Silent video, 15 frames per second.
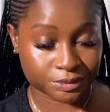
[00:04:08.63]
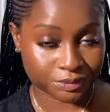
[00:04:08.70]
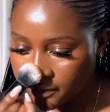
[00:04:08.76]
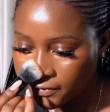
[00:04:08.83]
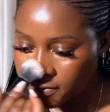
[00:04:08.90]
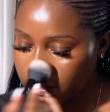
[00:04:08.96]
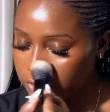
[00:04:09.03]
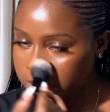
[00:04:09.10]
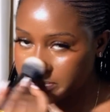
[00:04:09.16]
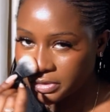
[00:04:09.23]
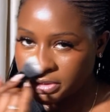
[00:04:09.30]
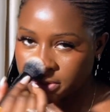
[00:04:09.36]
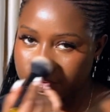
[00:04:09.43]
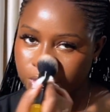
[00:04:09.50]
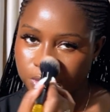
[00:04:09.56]
Of course, put
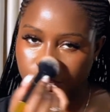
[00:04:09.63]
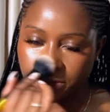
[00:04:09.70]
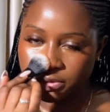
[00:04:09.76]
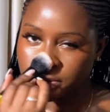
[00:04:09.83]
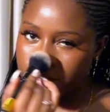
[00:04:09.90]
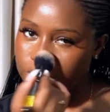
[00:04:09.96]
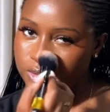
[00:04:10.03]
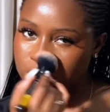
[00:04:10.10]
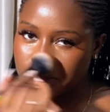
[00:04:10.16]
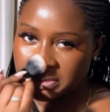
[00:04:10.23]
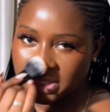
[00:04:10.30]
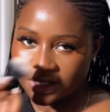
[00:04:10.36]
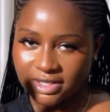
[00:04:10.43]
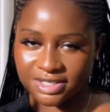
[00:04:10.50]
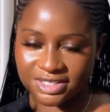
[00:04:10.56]
it on the nose
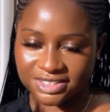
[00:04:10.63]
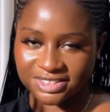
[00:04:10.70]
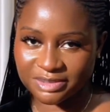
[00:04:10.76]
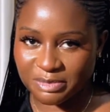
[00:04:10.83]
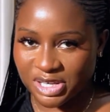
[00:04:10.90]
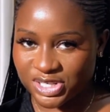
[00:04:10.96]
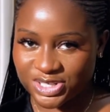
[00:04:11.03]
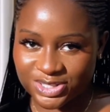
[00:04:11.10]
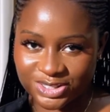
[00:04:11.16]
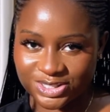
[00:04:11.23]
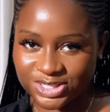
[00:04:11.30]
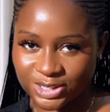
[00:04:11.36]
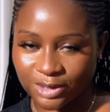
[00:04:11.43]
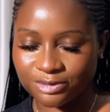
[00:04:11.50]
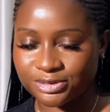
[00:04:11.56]
because it makes you look
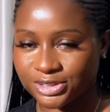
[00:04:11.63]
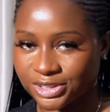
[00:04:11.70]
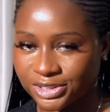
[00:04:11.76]
softer.